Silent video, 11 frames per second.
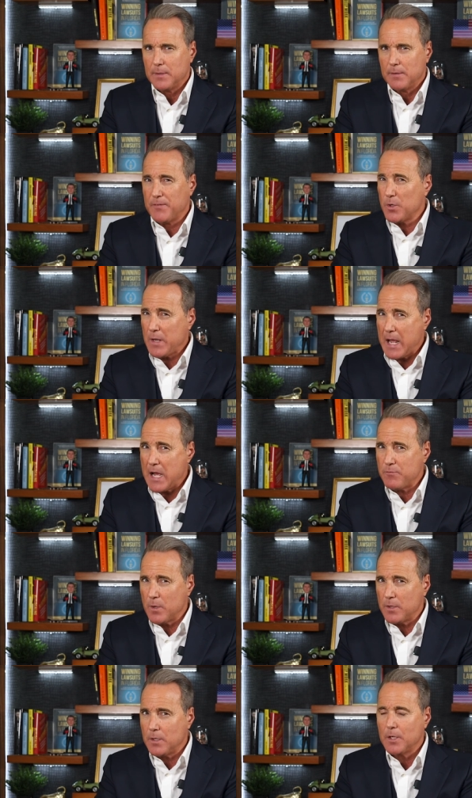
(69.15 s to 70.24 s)
If you don't have
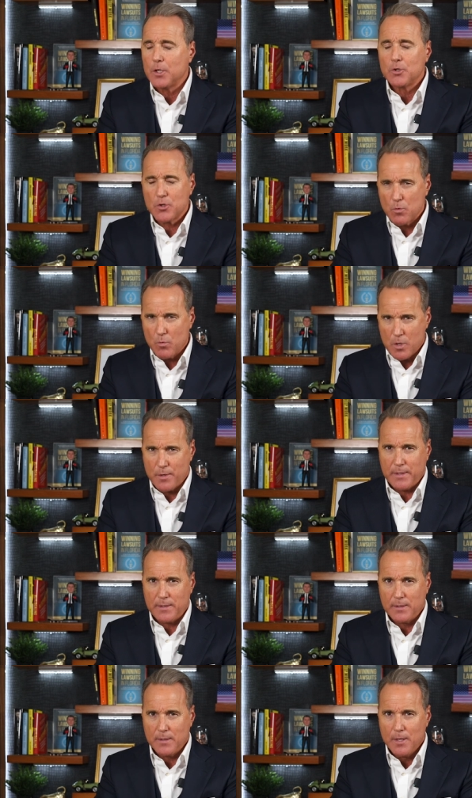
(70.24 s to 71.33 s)
one, don't worry.